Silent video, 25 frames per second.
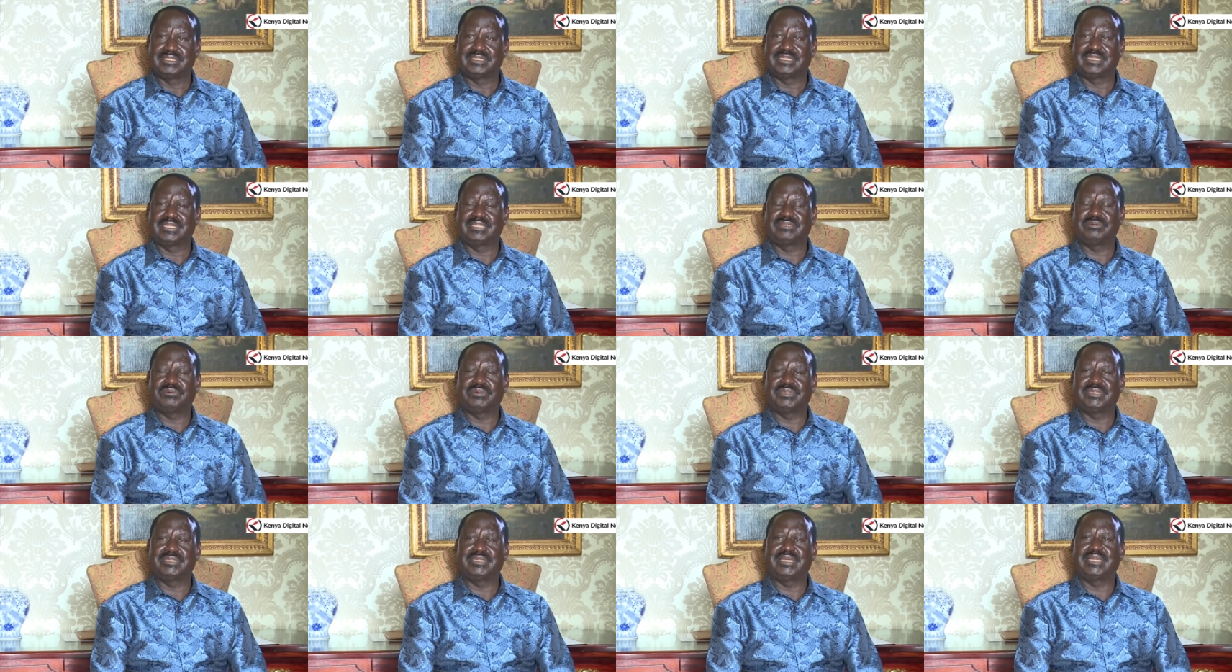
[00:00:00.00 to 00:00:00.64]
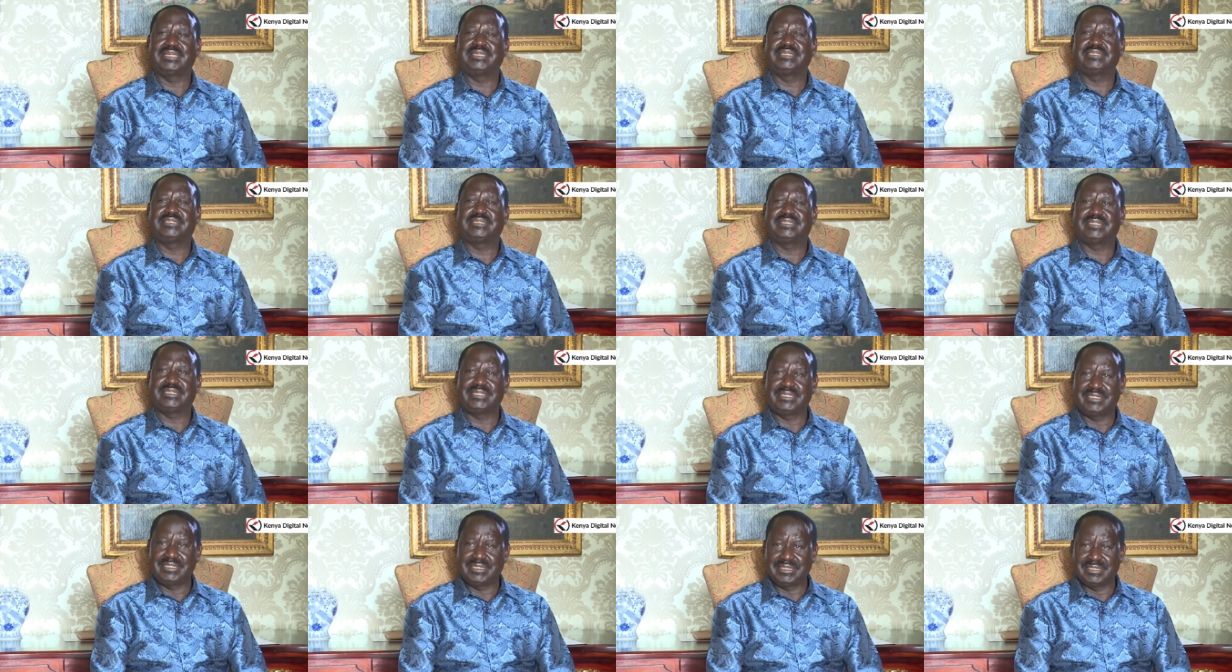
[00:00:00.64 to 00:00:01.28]
that there were
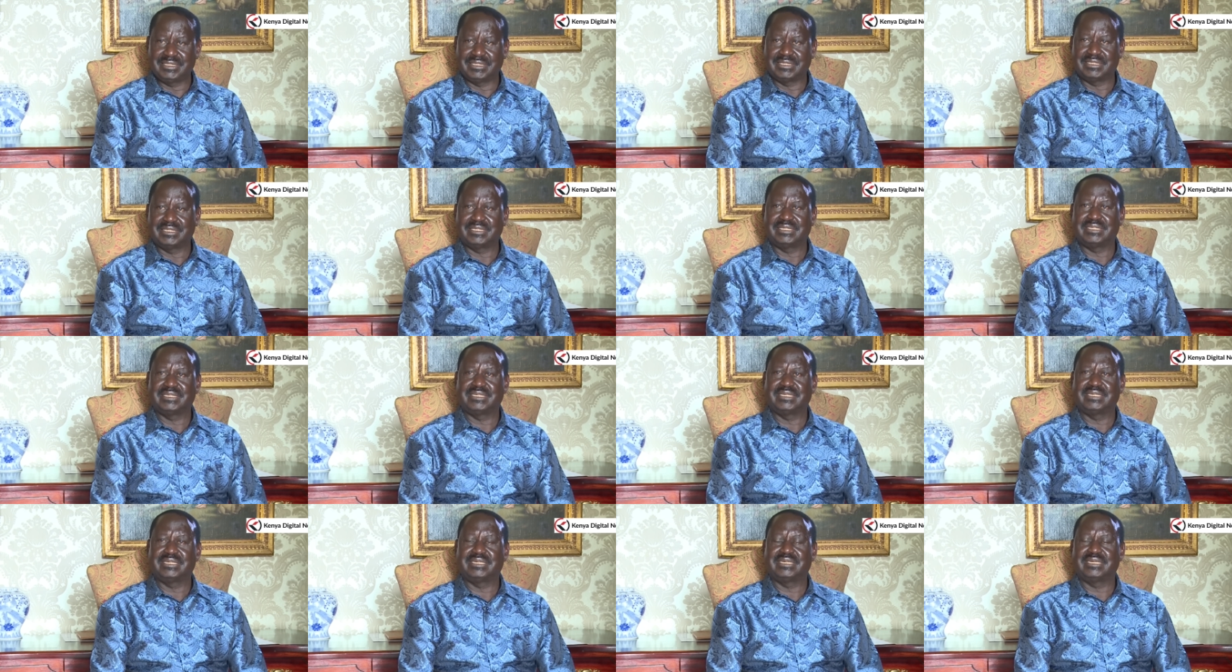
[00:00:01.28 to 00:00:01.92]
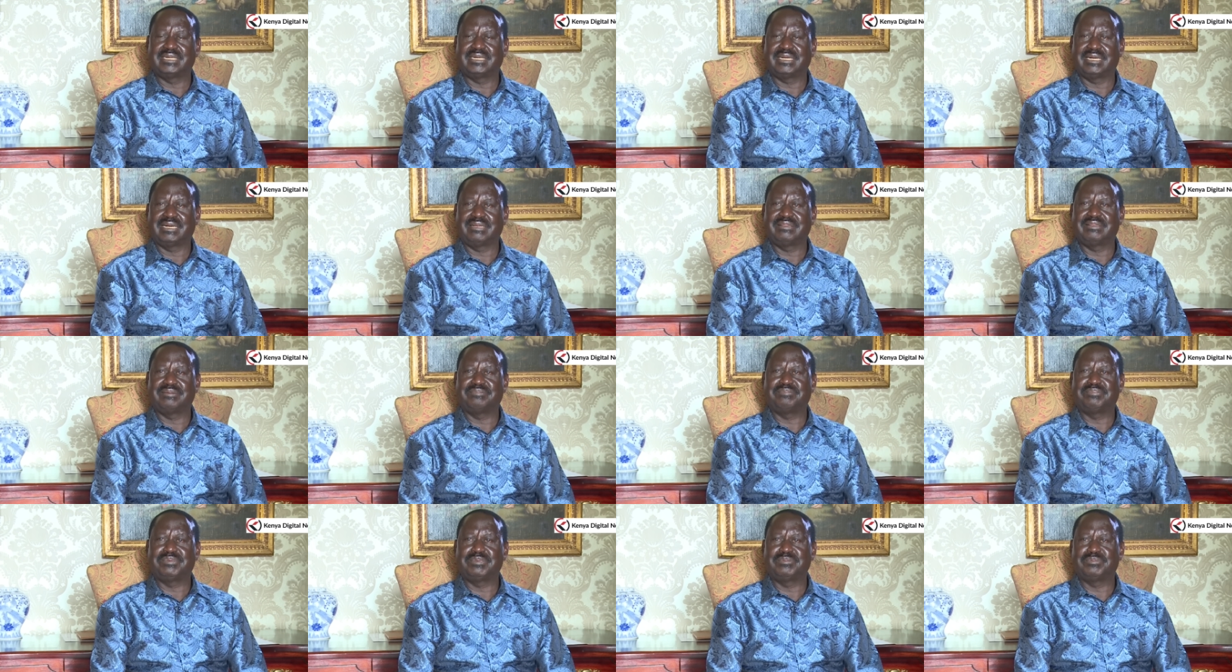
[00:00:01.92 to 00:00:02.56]
19
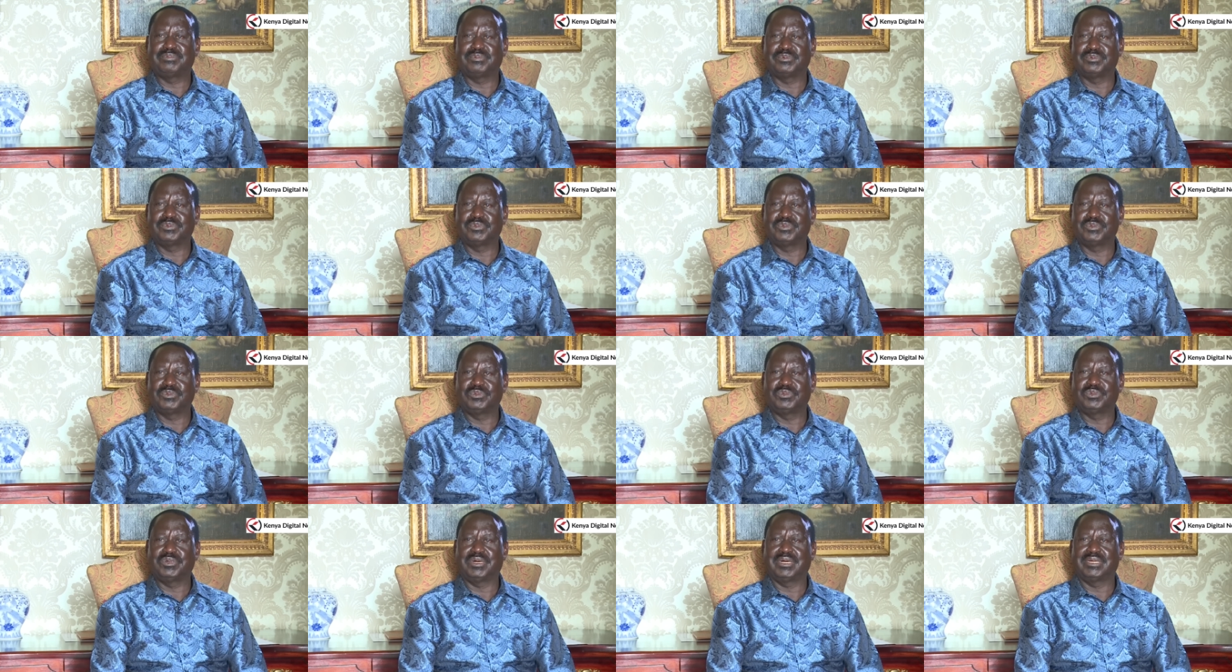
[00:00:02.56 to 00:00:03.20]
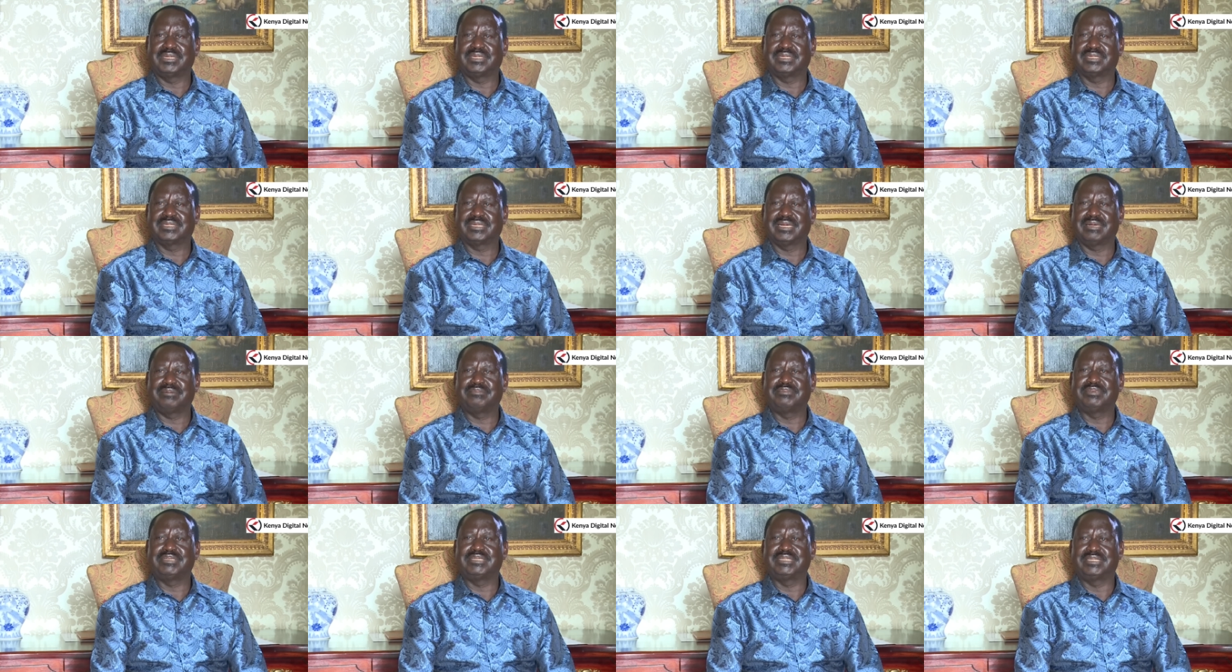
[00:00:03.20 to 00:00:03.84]
other people who had
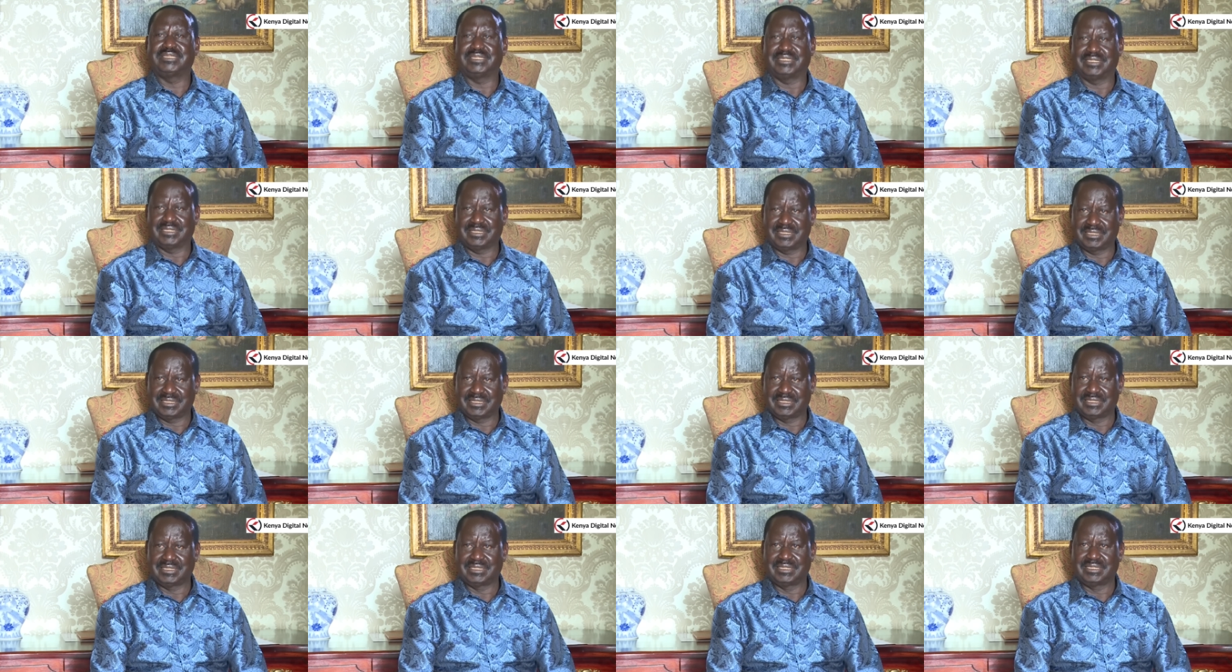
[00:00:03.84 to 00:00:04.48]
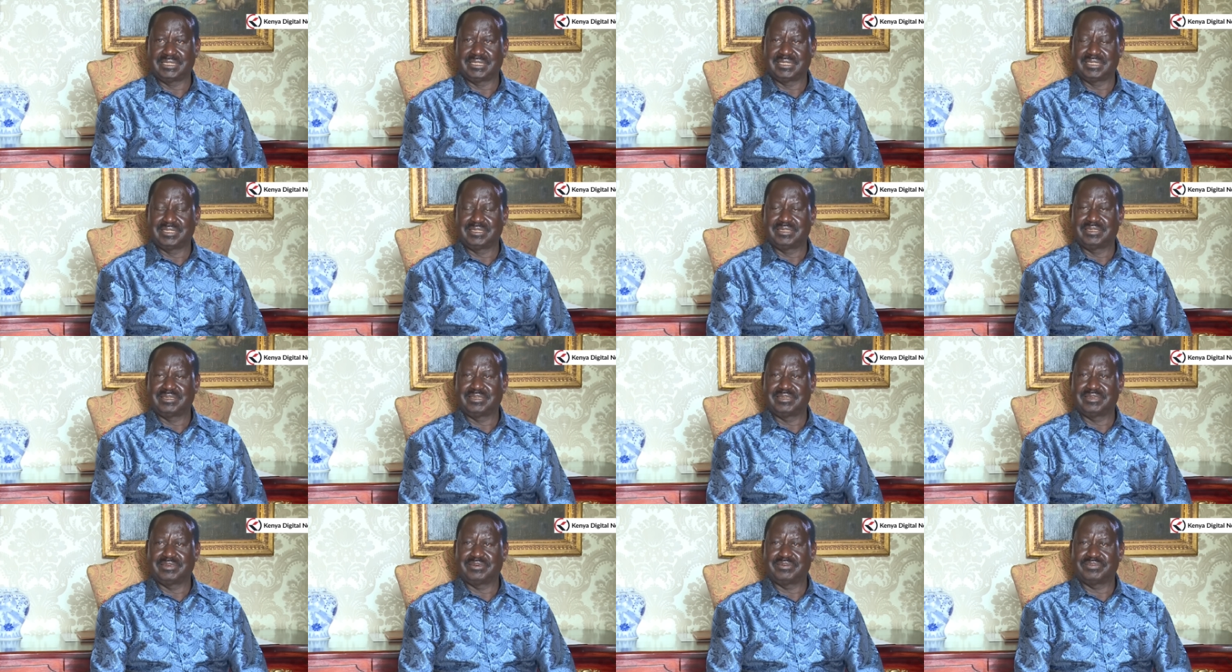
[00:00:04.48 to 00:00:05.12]
come in
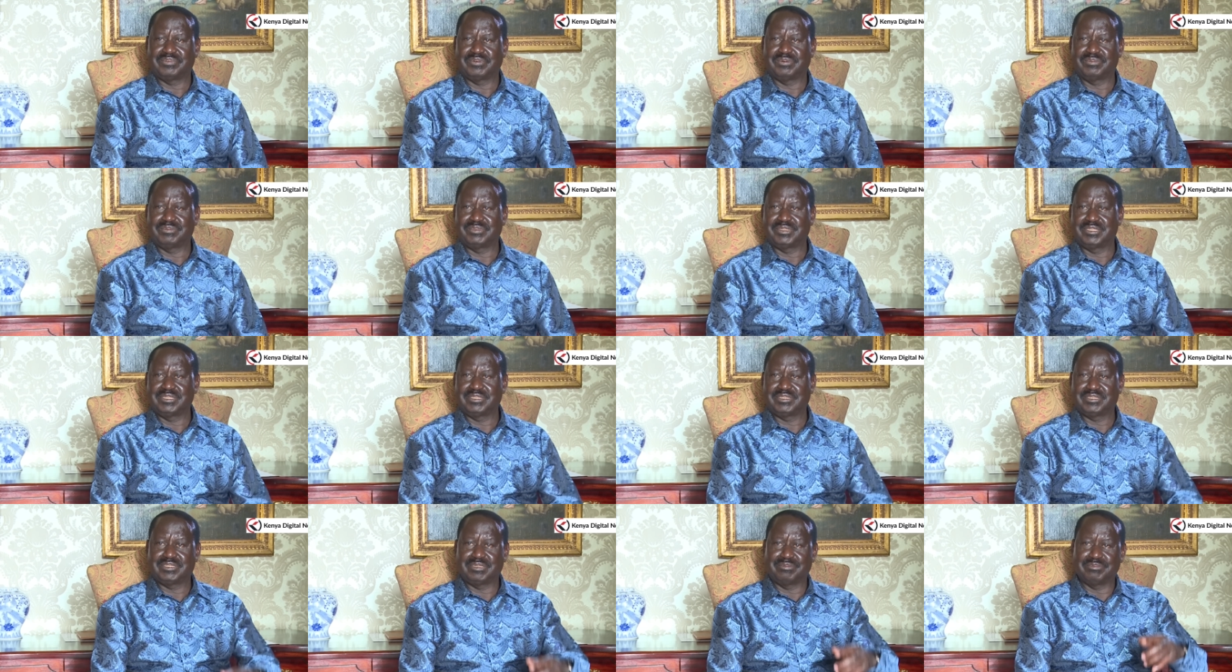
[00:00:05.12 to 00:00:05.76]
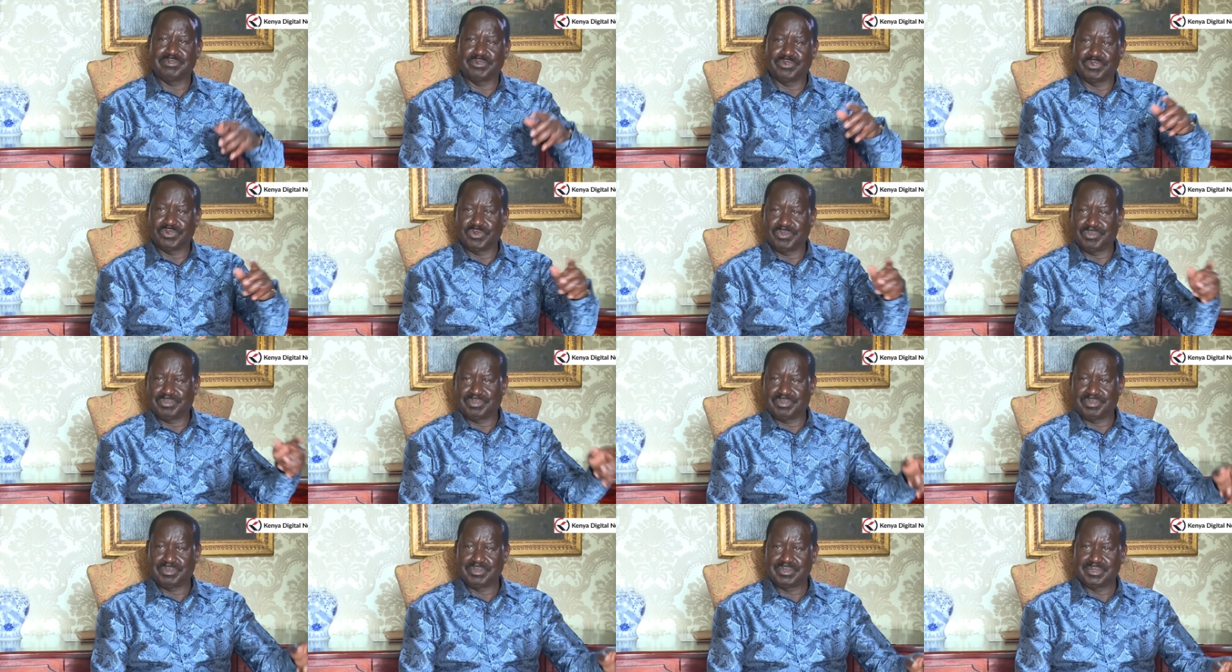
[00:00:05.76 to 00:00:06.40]
from this same
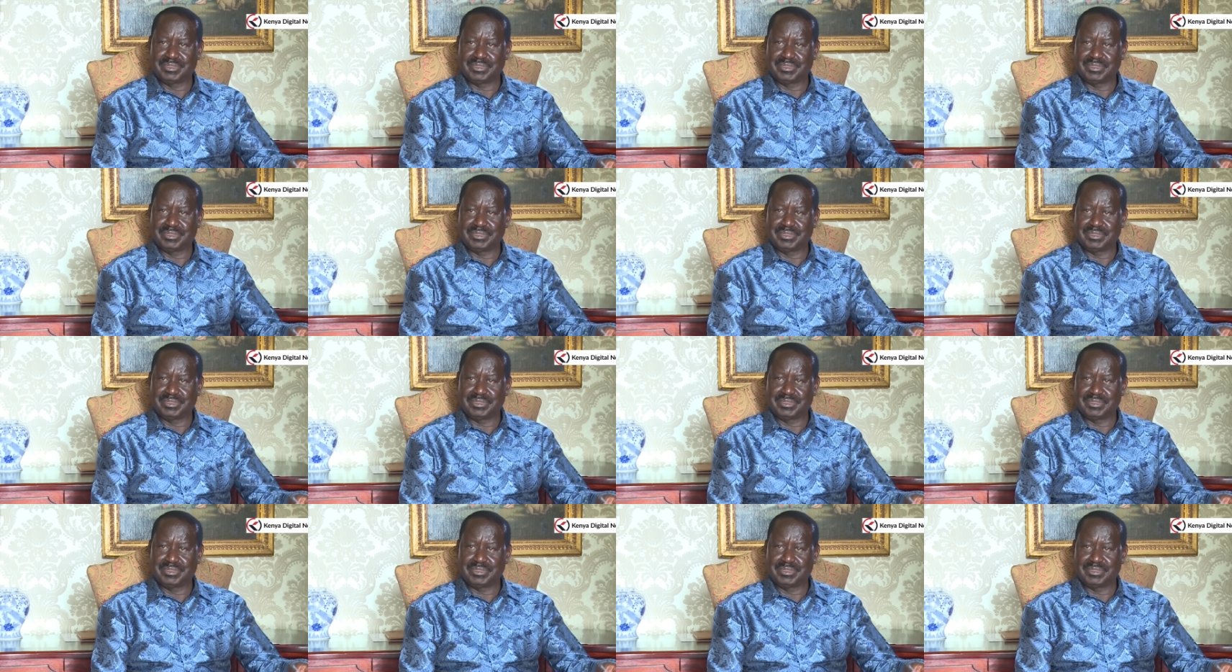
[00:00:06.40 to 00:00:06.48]
group